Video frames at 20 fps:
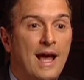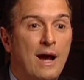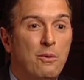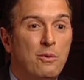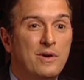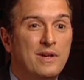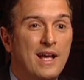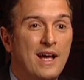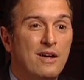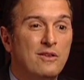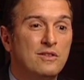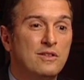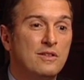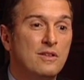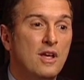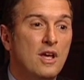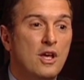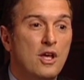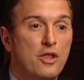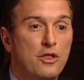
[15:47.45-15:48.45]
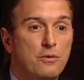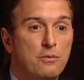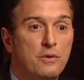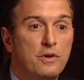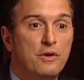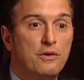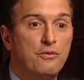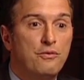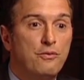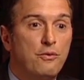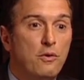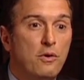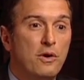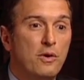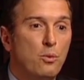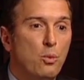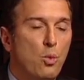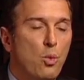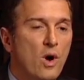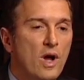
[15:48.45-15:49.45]
Now we're down to three or four
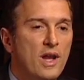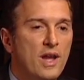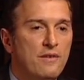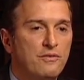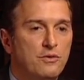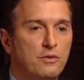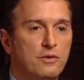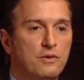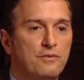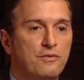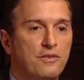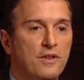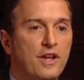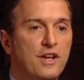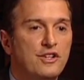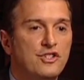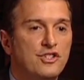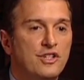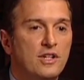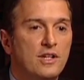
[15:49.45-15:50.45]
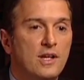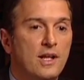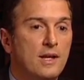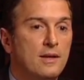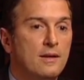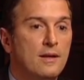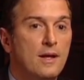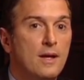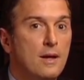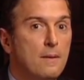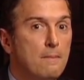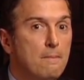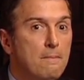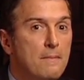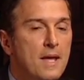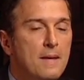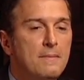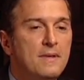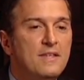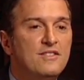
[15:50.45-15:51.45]
and one after inflation, and
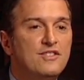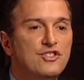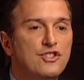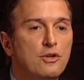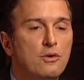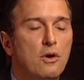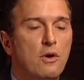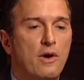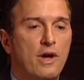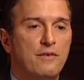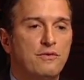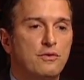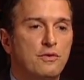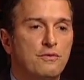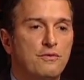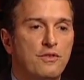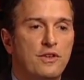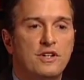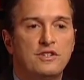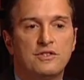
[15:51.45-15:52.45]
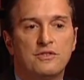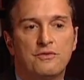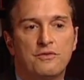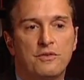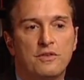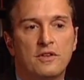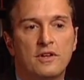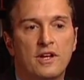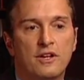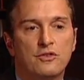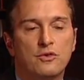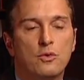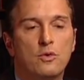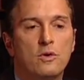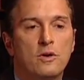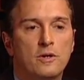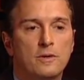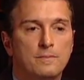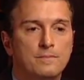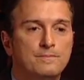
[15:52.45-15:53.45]
maybe zero after inflation for the next
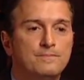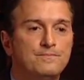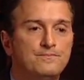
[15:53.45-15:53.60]
quarter.